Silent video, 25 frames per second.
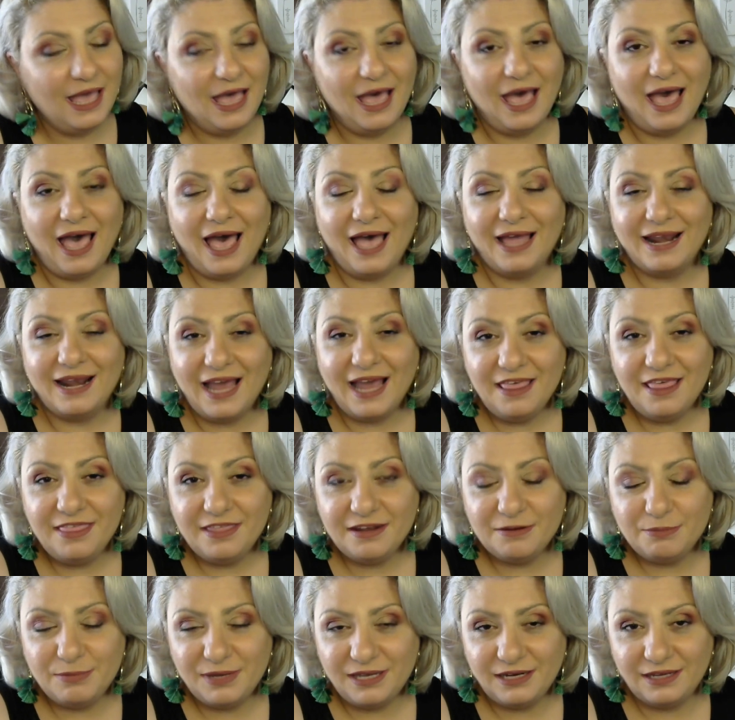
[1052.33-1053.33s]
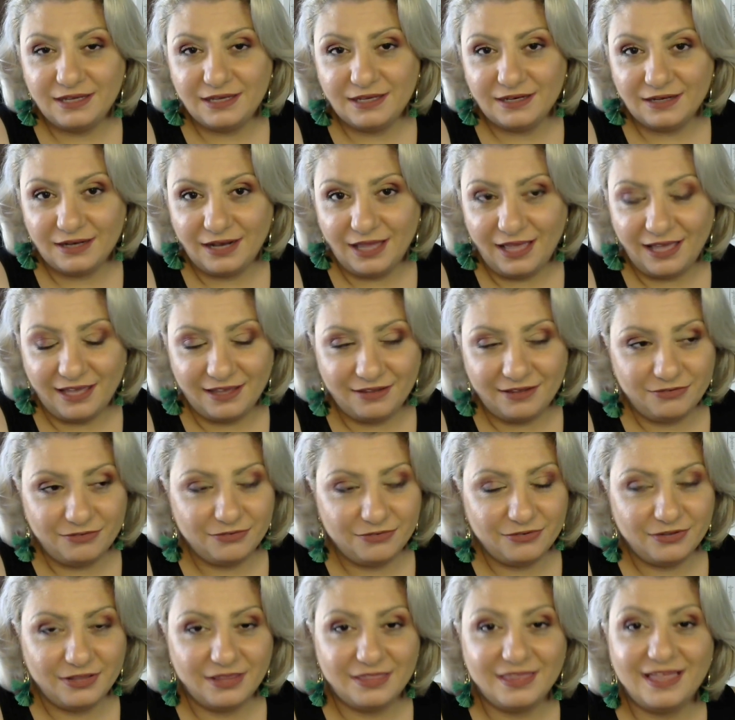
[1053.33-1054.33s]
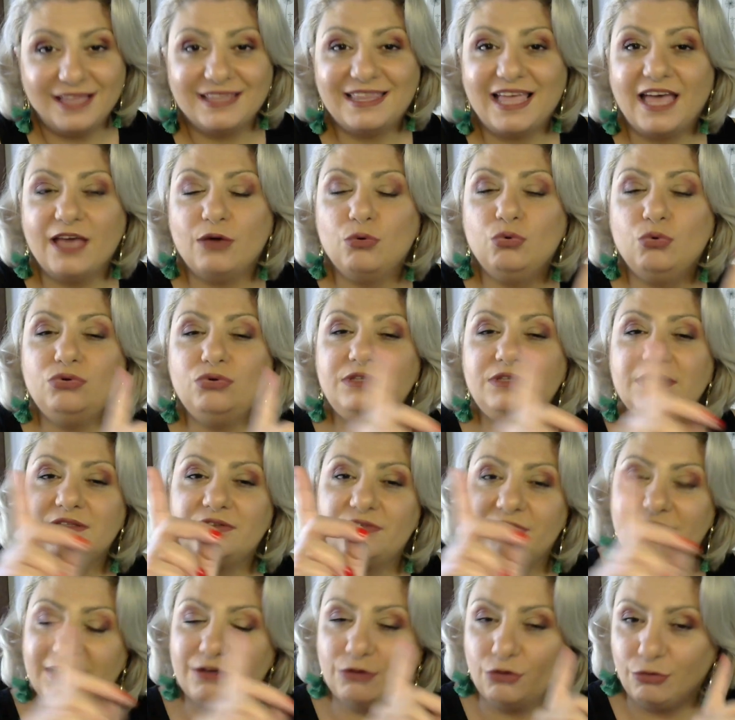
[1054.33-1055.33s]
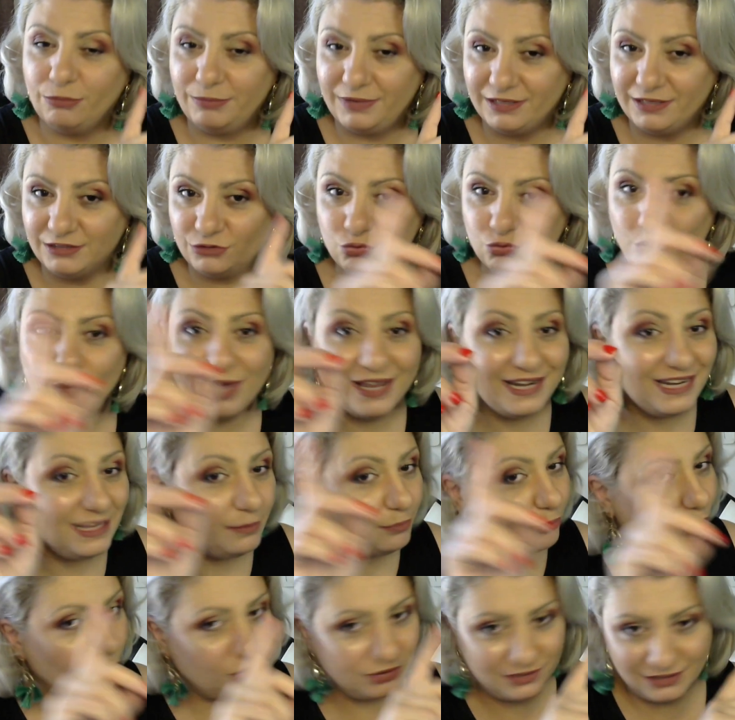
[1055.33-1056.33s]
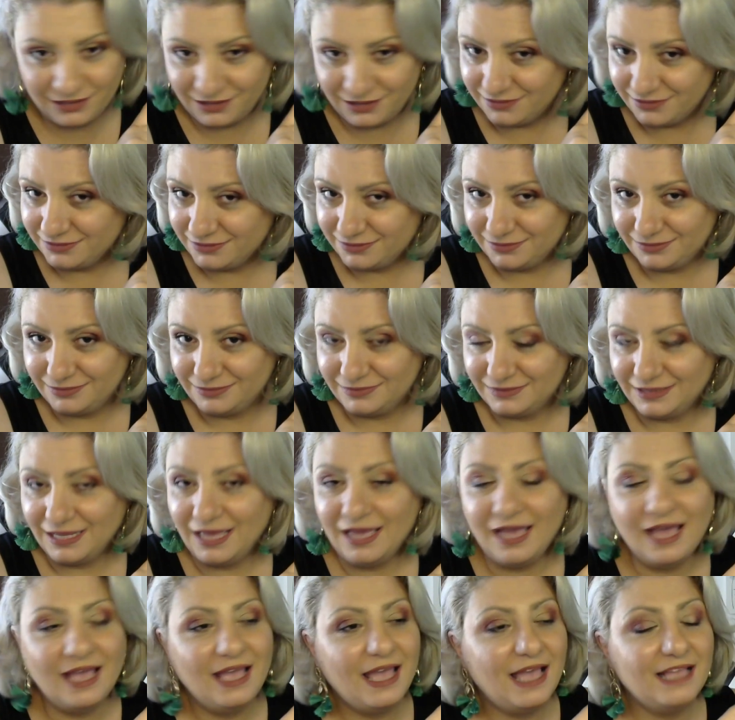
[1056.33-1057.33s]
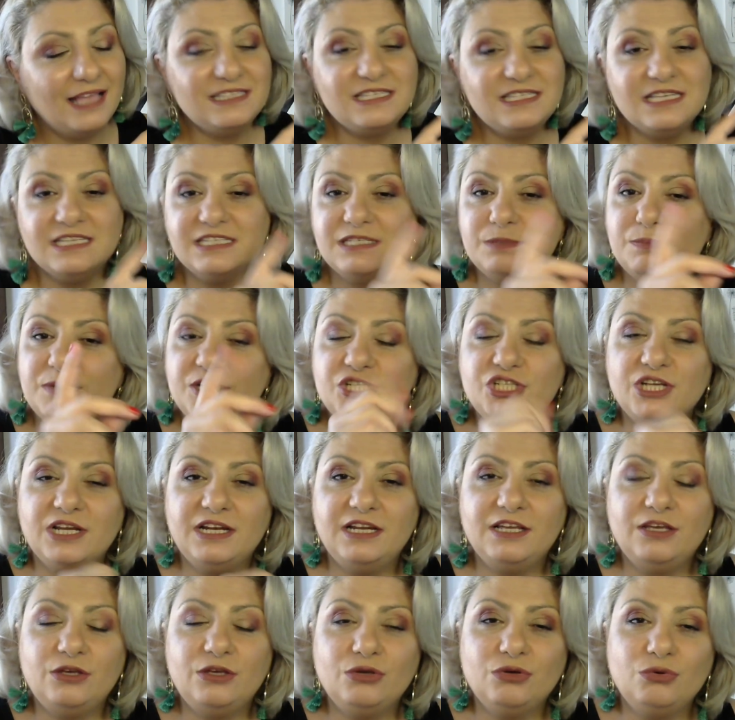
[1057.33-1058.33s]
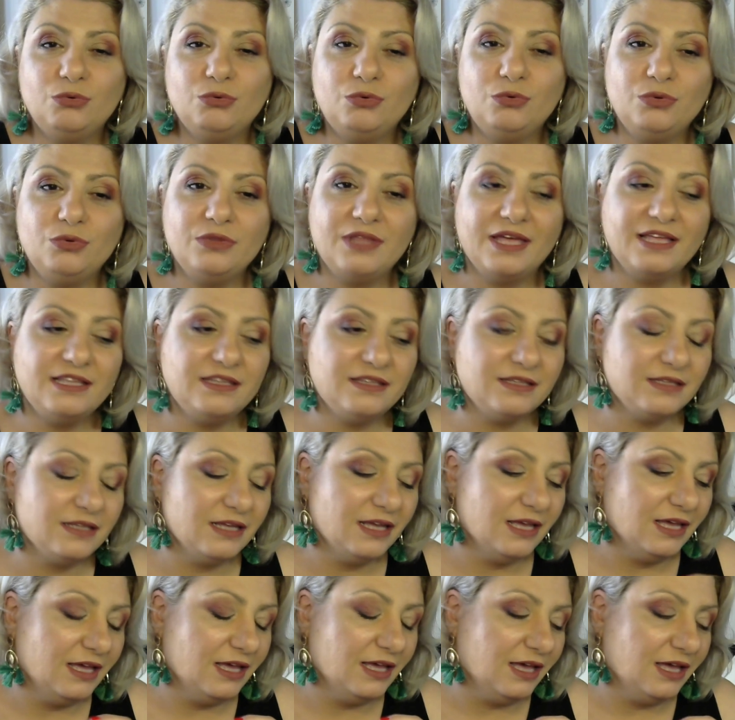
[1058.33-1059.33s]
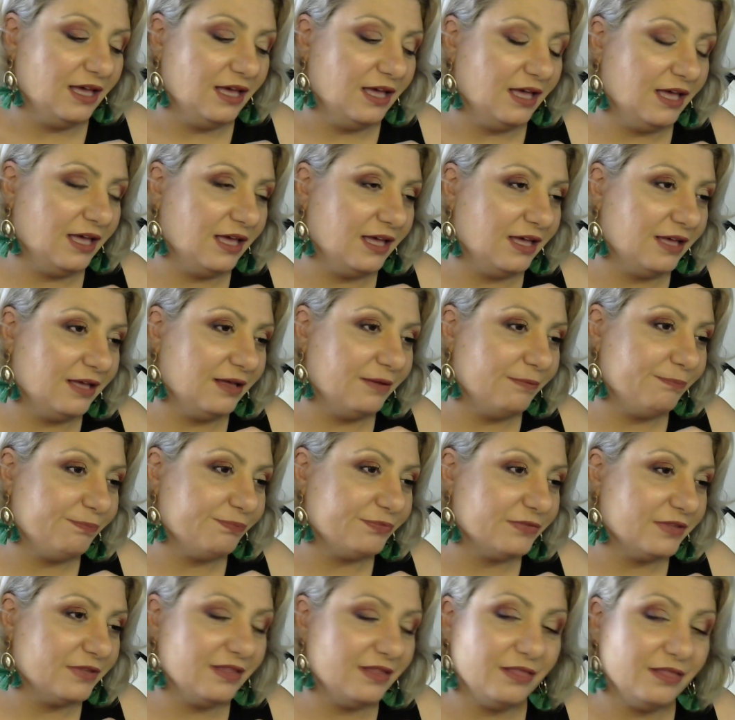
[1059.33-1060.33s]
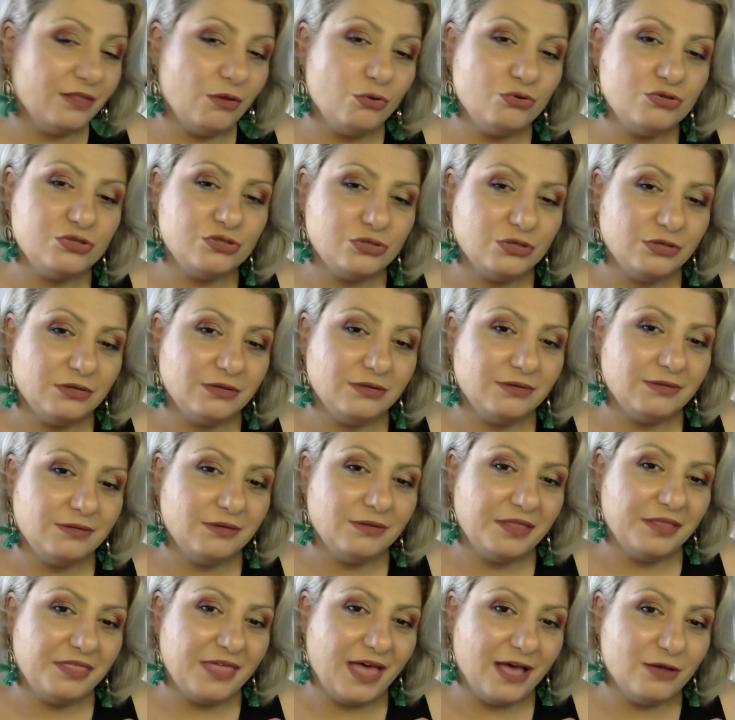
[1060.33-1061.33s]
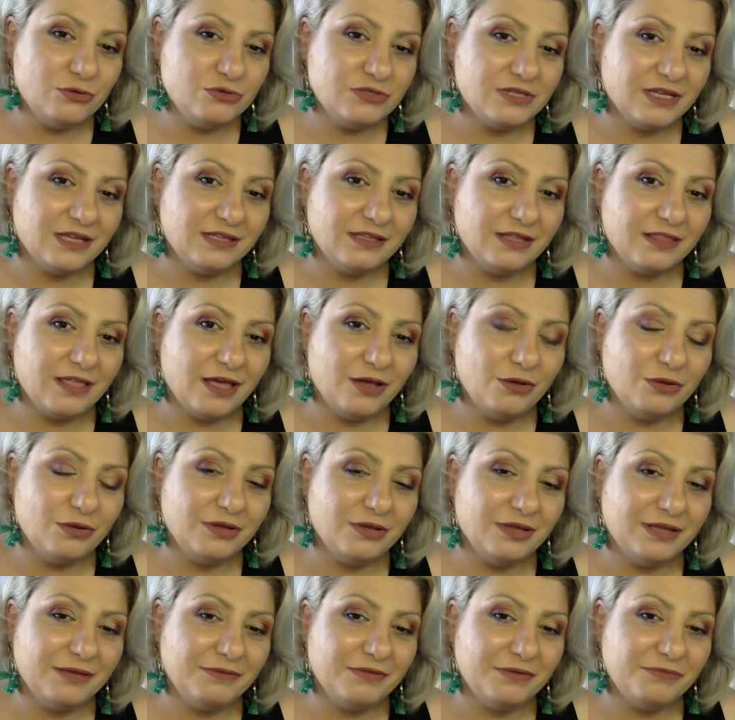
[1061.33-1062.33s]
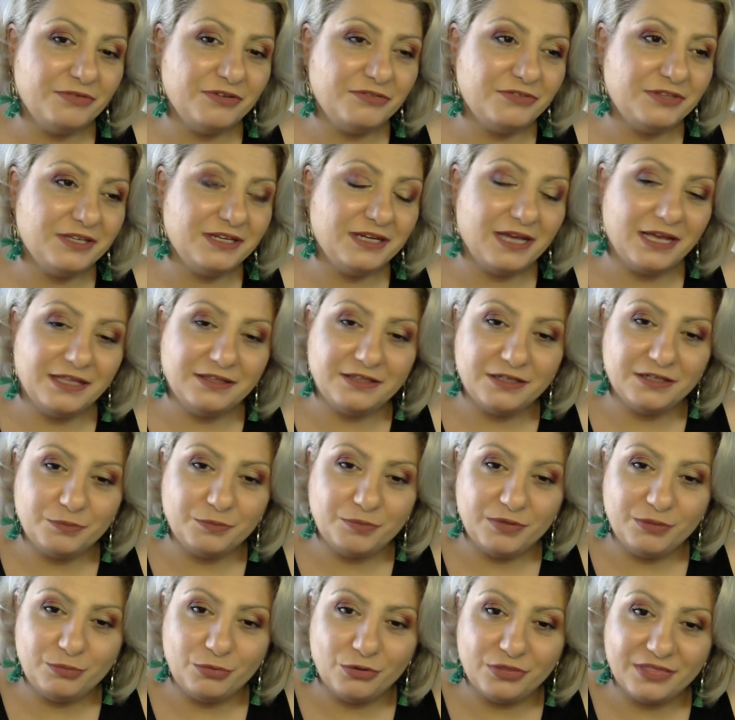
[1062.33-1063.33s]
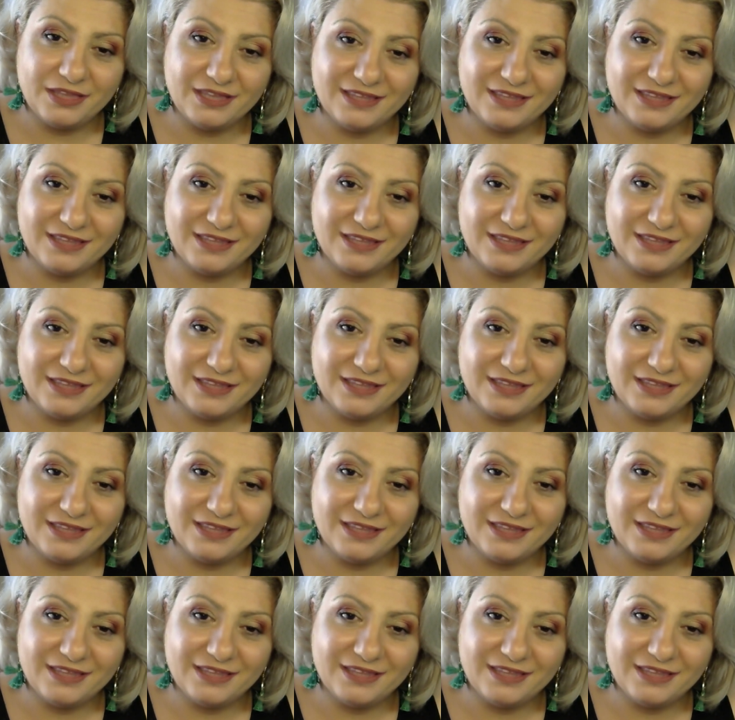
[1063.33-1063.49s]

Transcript: Another meaning in life that I wouldn't recommend to anybody, and especially you that um, those thousand, uh, fifteen hundred people that